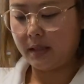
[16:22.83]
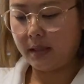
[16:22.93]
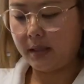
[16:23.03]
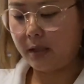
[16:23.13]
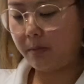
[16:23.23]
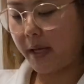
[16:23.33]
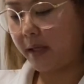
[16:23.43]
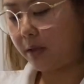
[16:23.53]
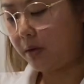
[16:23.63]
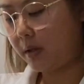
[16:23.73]

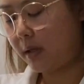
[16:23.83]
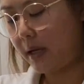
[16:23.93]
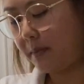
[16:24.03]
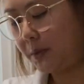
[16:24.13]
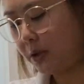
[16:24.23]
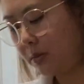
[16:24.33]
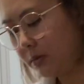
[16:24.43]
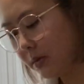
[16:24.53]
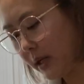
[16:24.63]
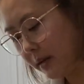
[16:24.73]
inspect your
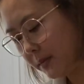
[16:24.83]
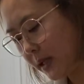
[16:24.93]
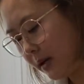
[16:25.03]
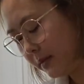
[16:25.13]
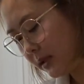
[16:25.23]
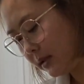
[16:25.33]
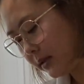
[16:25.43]
abdomen,